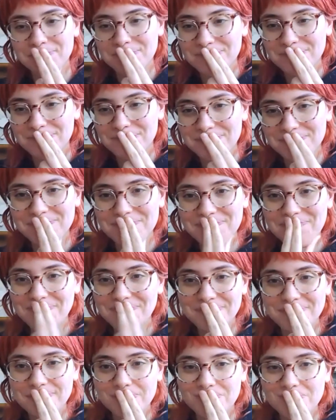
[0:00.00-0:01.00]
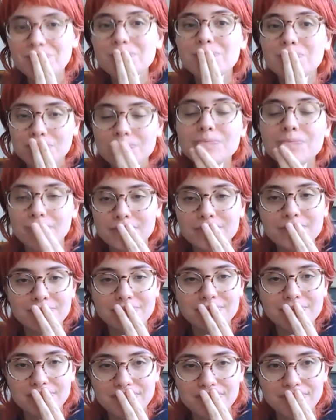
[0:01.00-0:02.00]
up, because if
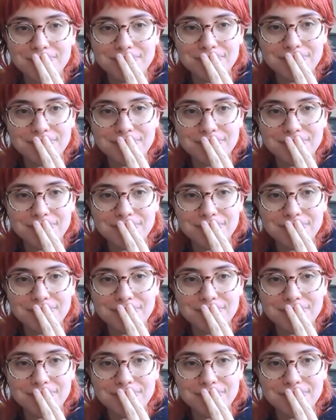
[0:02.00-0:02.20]
I go